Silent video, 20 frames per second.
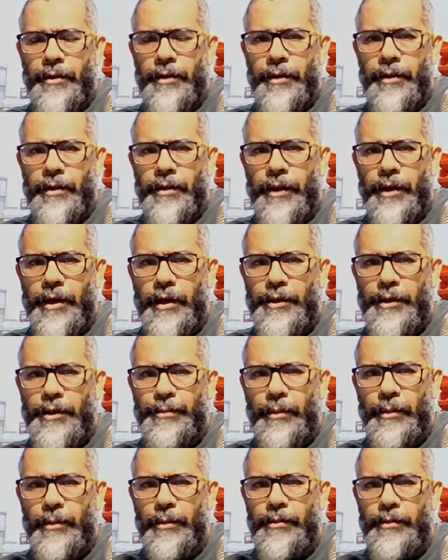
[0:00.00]
case
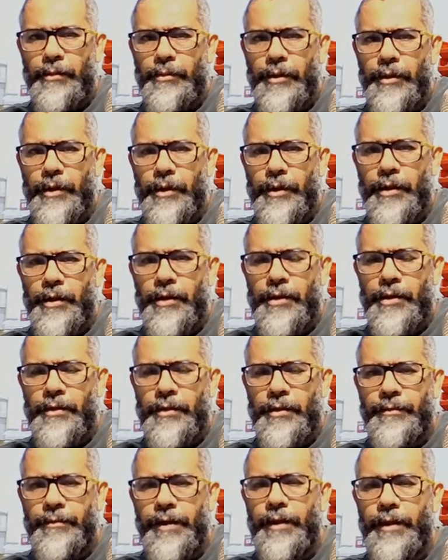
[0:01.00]
probability is
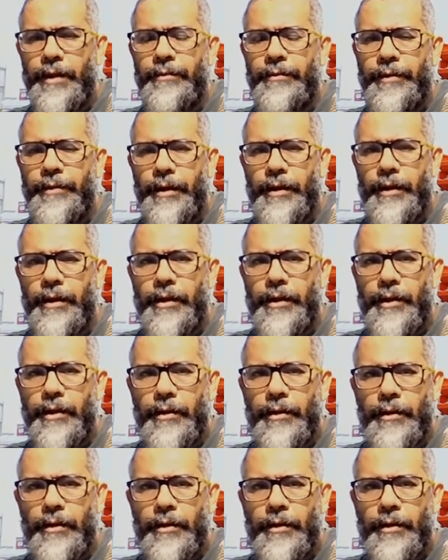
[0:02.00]
very weak.